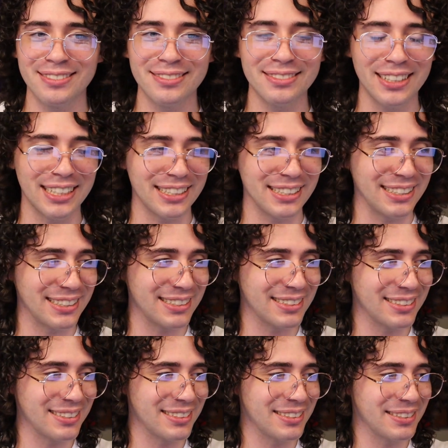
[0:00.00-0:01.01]
Like,
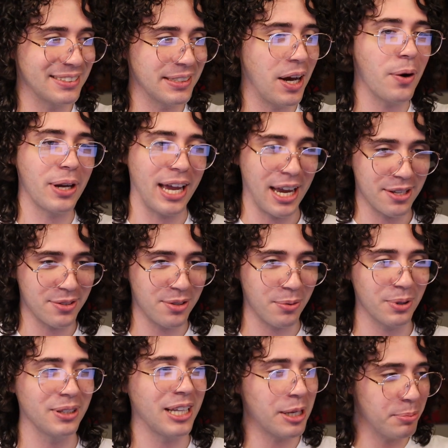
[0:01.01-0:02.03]
okay, so
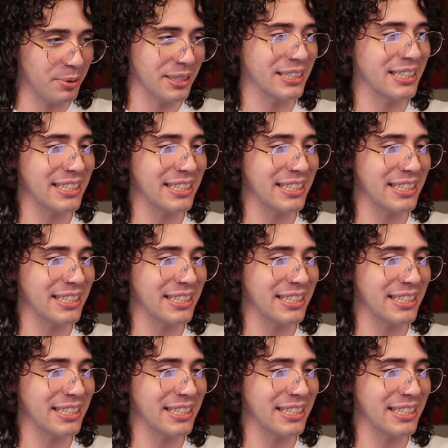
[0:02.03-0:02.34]
we're labeling